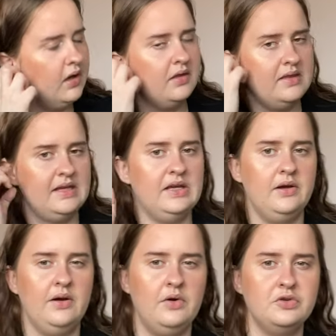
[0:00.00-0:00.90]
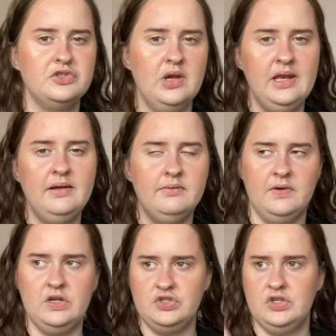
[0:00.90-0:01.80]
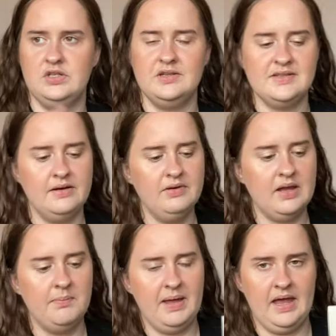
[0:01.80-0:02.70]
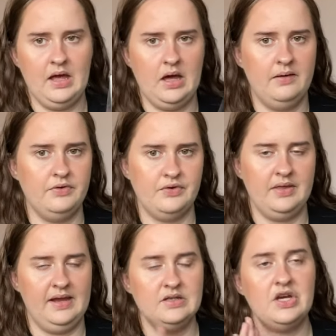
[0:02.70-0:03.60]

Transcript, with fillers: the Australian version does have like a pink cover around the end.